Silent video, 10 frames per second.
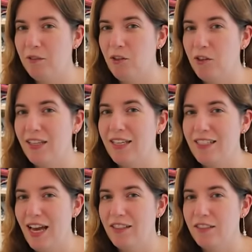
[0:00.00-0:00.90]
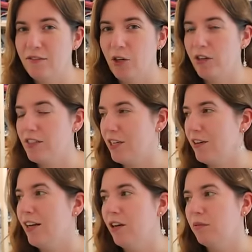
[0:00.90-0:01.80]
We're talking like tens of yards here,
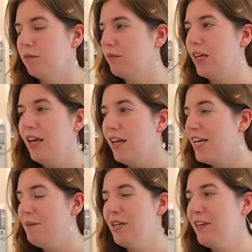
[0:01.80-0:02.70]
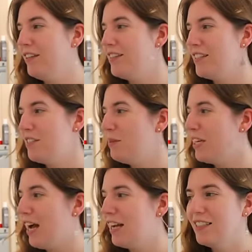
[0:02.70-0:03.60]
and I know imperial system, you
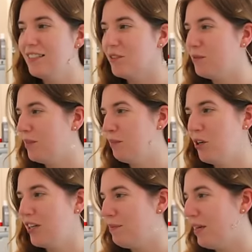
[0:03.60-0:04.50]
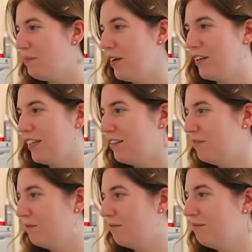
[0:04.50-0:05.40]
guys, I'm talking about
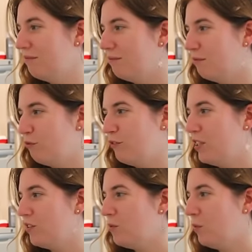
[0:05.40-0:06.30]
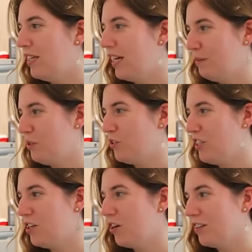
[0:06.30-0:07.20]
American fields and whatnot, I'm used
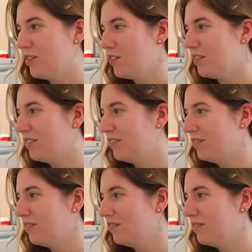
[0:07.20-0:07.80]
to yards.